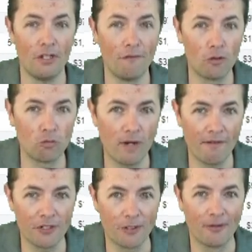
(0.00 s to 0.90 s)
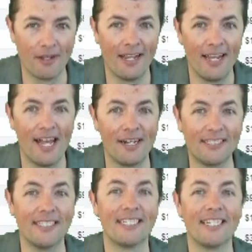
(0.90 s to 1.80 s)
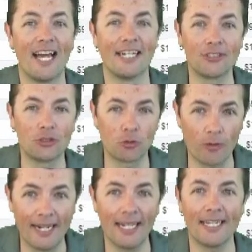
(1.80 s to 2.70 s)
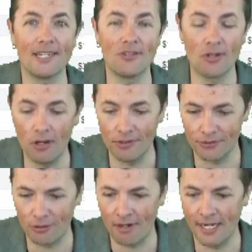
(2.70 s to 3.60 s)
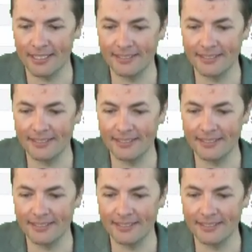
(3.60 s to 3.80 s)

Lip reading: for revenue, and this is in Australian dollars, all right?